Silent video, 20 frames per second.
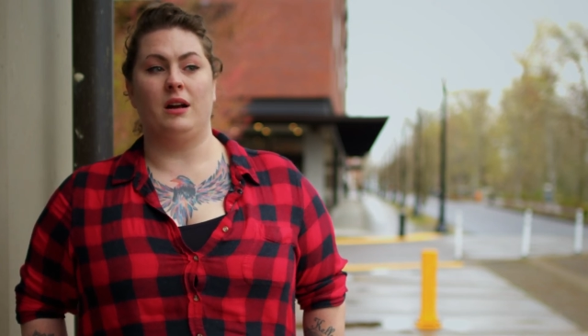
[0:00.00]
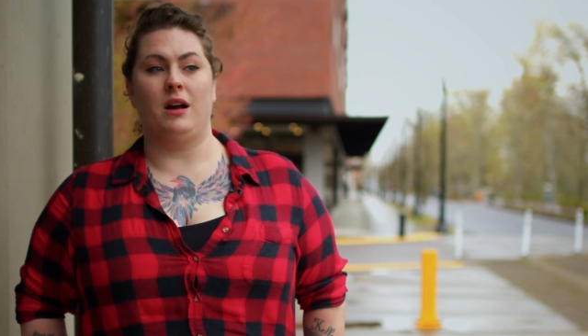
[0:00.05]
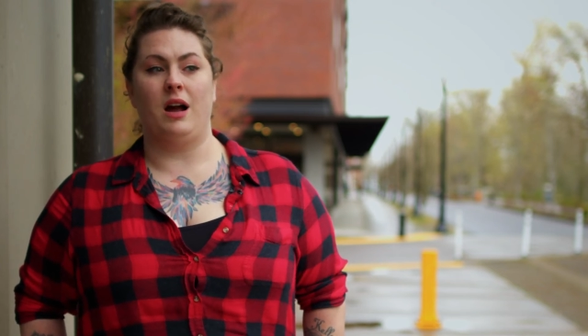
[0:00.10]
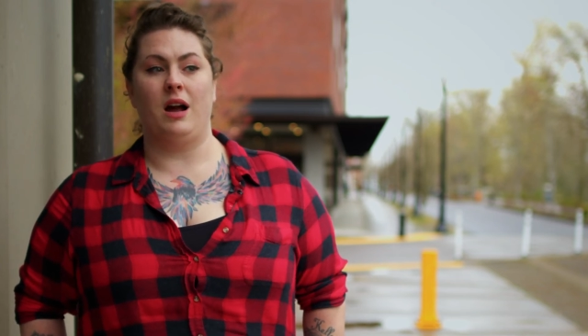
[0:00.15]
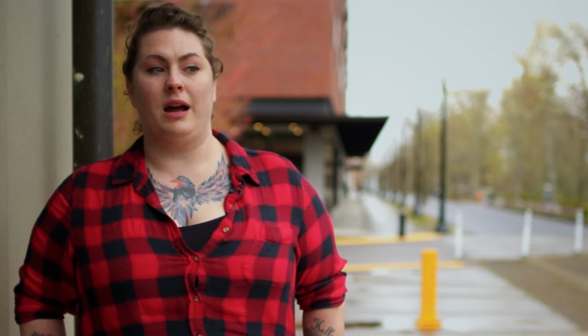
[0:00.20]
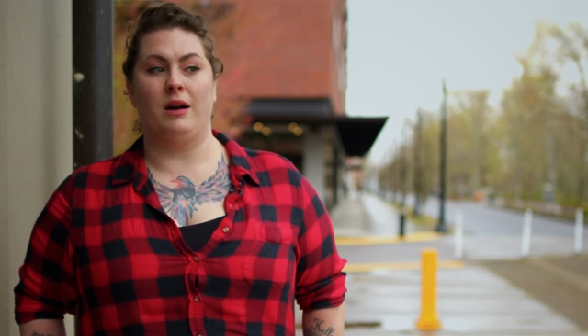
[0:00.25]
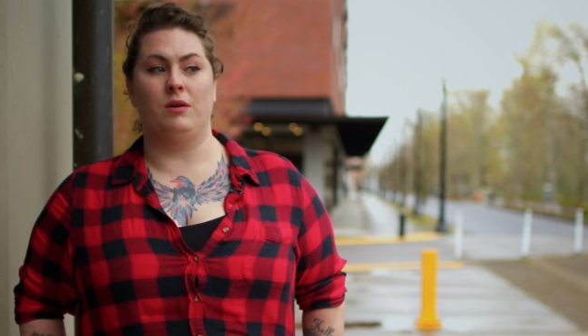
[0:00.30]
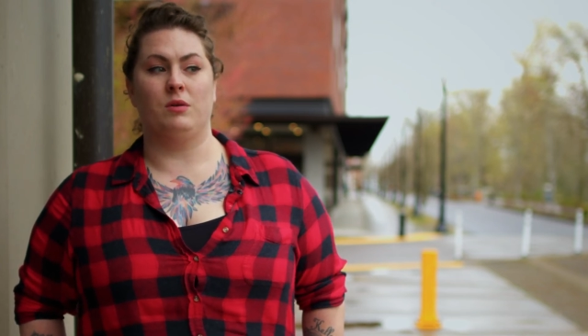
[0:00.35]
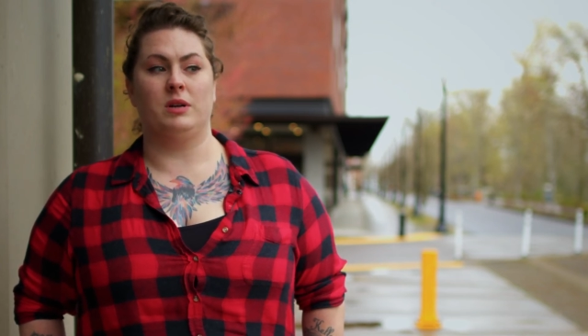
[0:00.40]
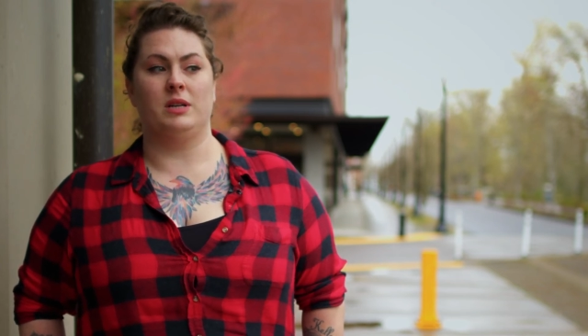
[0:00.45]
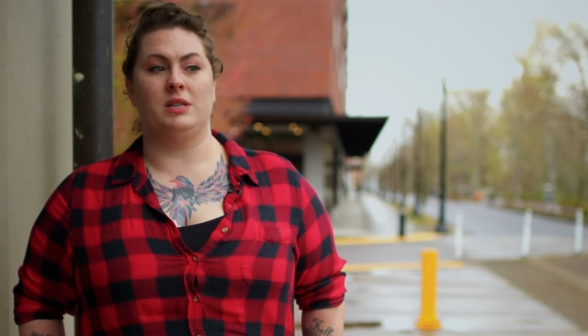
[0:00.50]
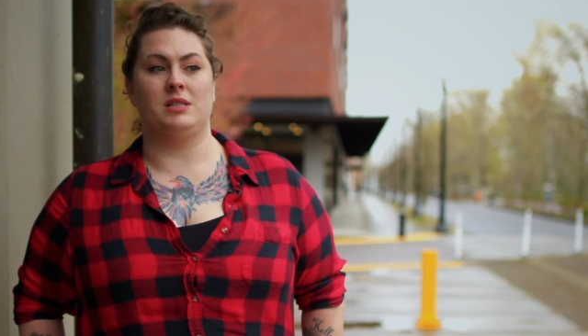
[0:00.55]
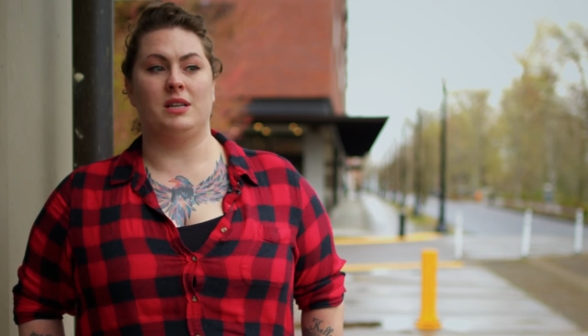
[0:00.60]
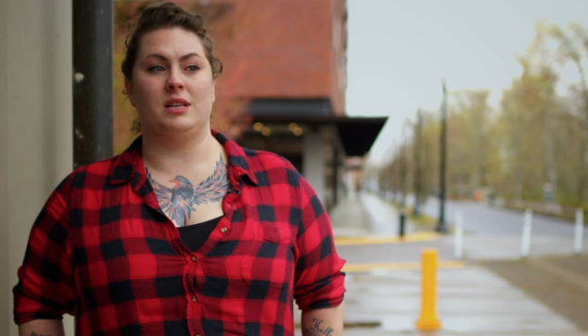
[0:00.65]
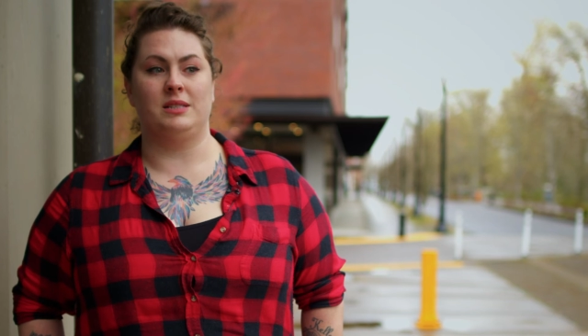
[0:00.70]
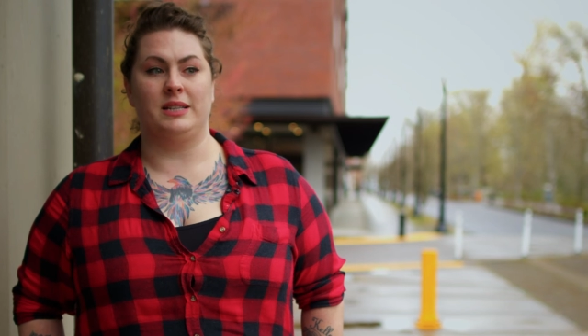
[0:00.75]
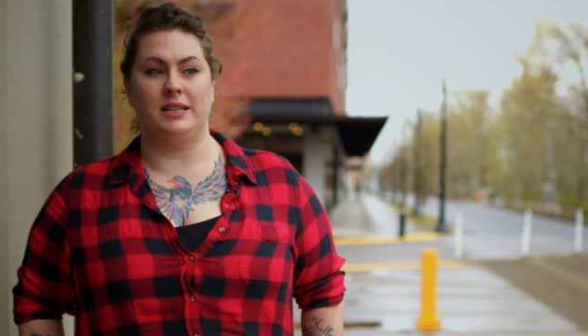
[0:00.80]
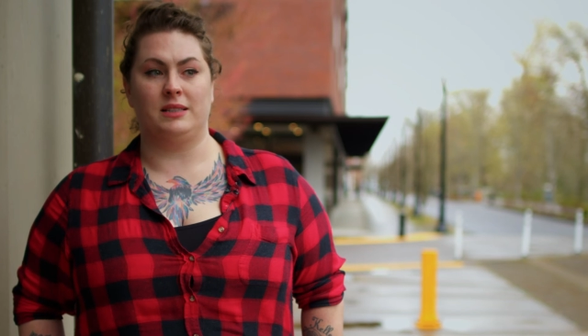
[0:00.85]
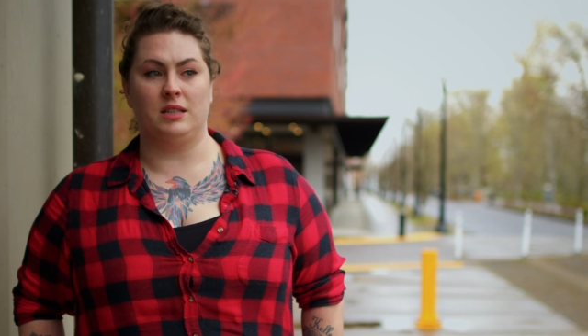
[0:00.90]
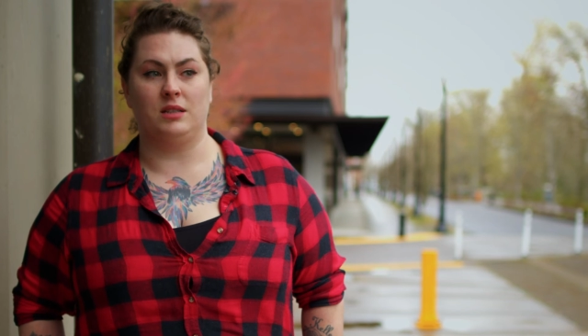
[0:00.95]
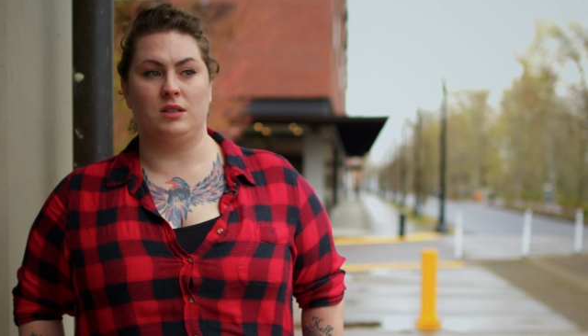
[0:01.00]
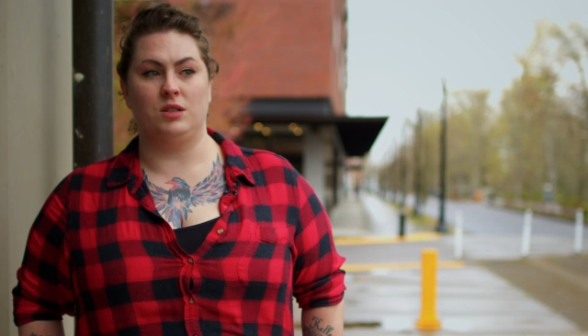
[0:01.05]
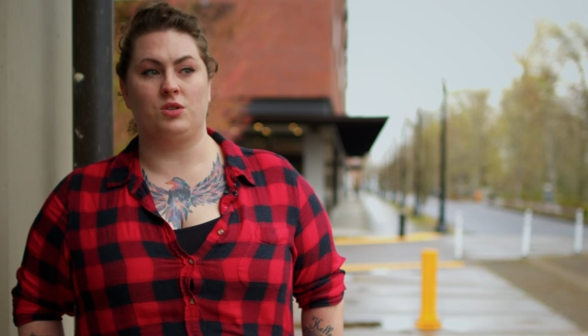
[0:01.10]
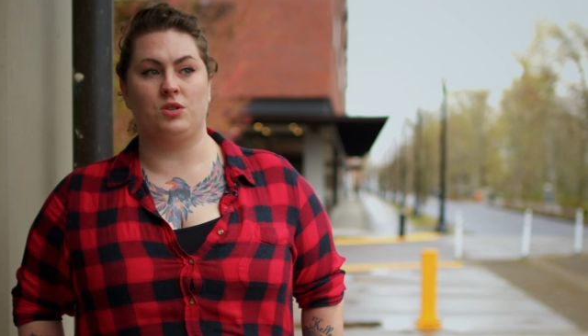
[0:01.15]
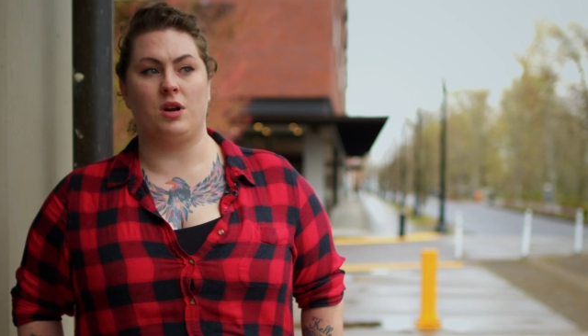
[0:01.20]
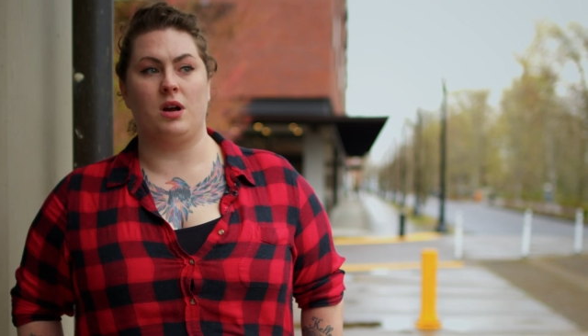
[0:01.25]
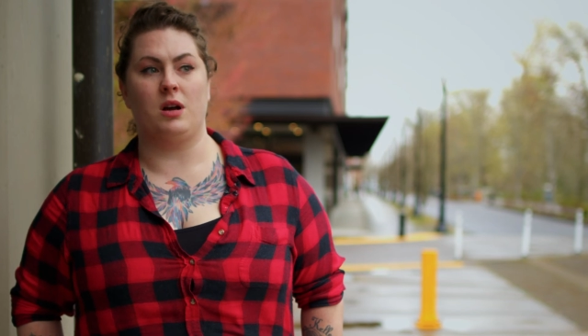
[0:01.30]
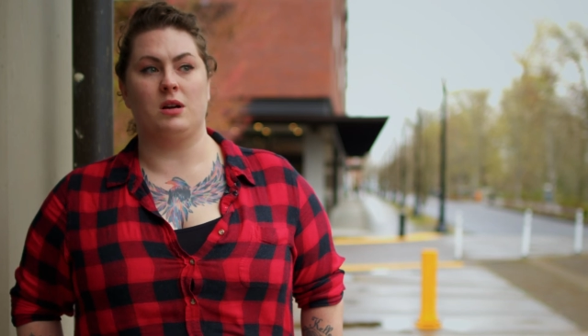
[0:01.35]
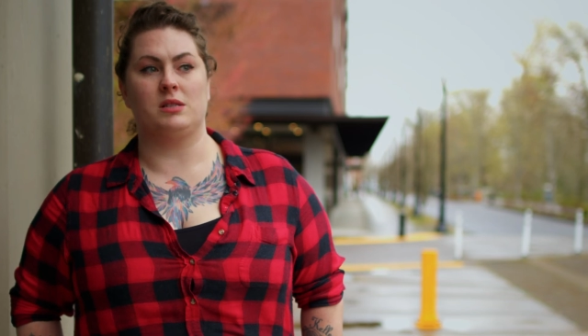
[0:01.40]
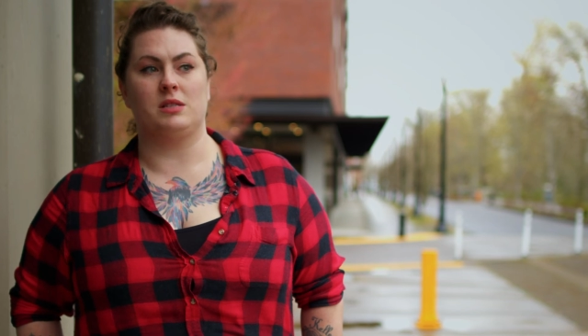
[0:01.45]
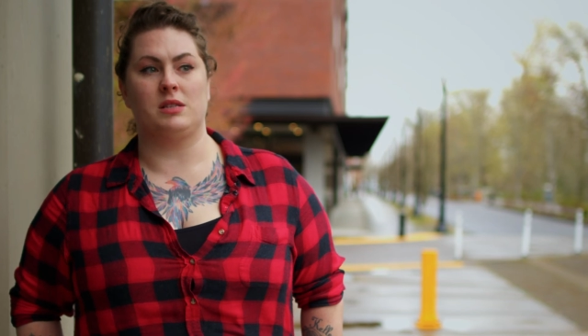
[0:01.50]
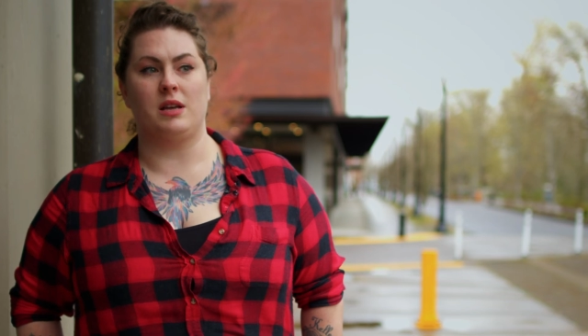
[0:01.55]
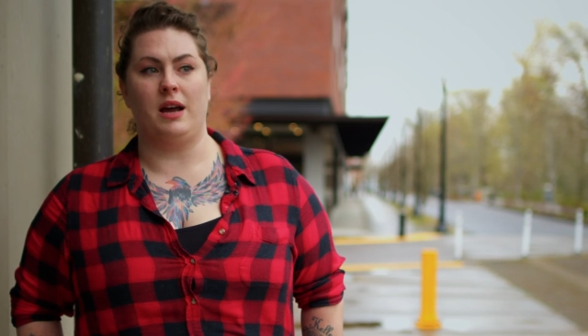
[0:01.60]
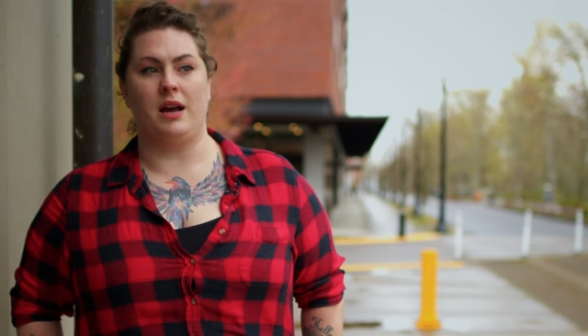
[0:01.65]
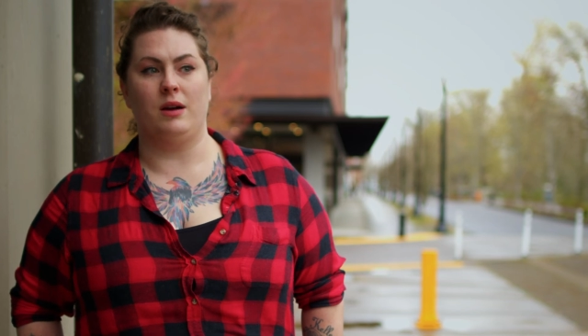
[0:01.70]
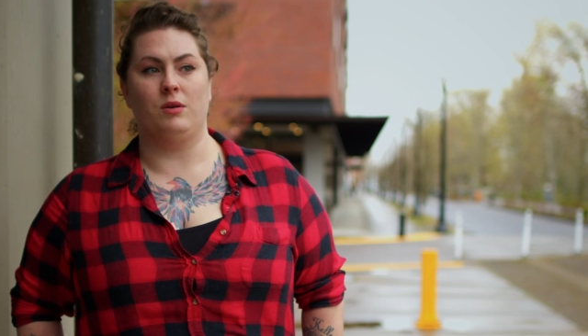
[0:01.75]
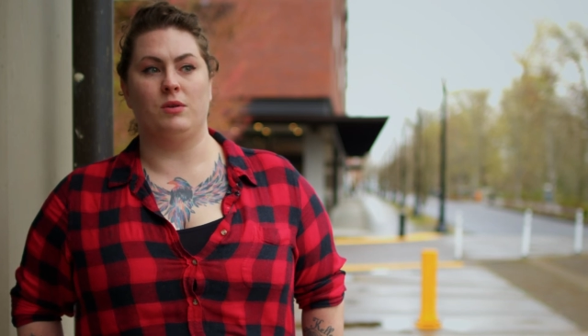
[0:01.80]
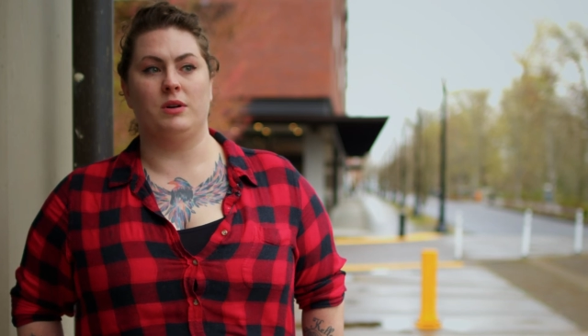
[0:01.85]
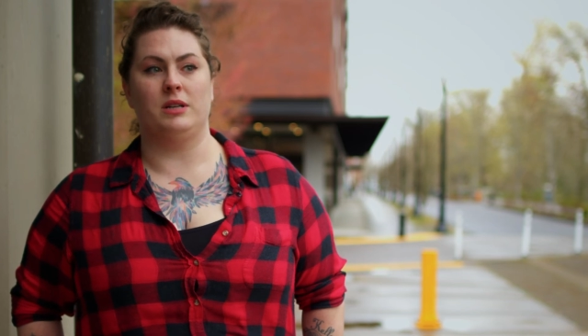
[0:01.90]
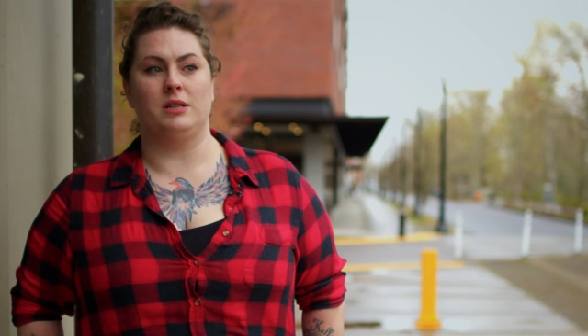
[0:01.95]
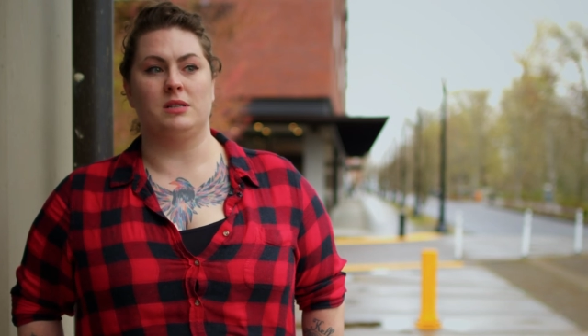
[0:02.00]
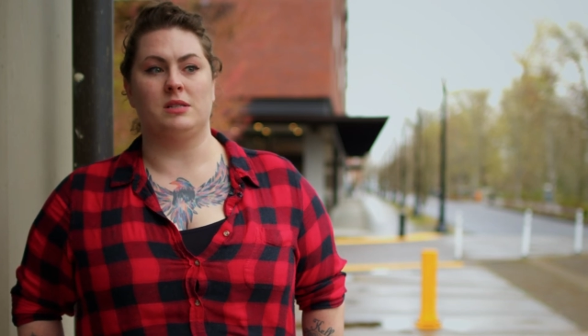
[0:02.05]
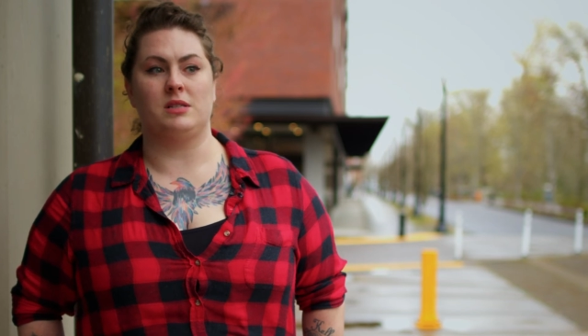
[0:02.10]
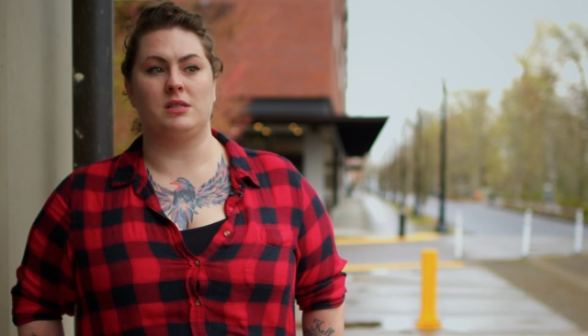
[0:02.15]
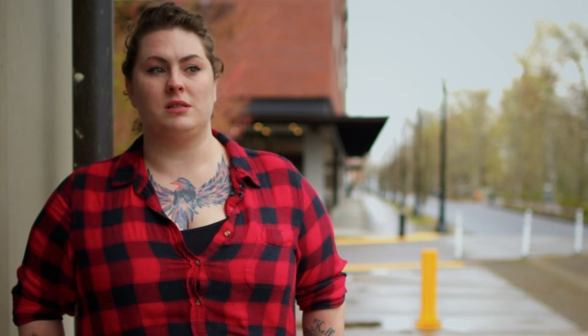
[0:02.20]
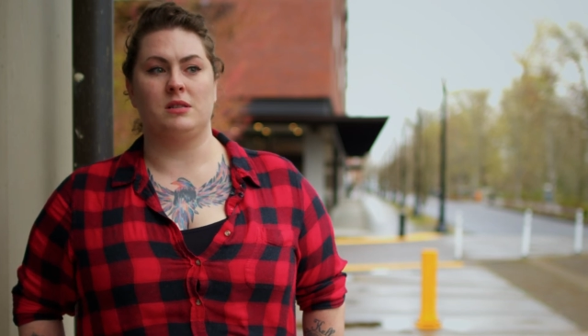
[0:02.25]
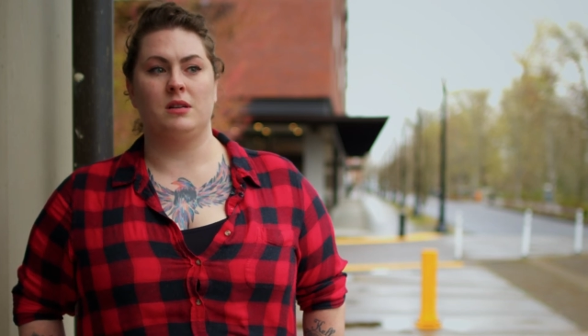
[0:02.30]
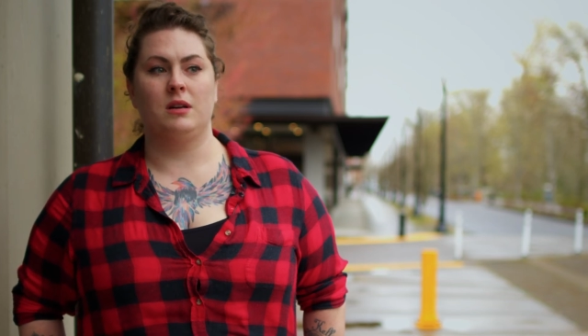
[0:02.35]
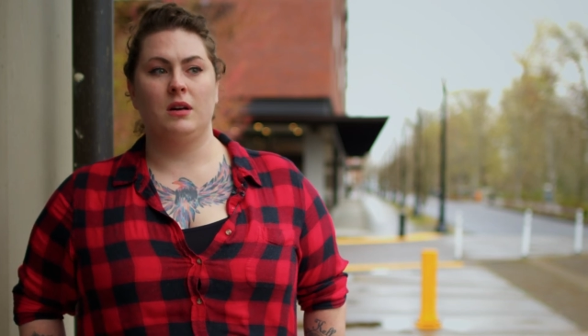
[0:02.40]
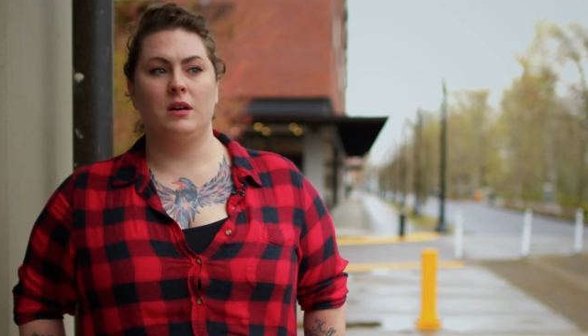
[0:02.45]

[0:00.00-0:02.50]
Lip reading: I was addicted to drugs. I was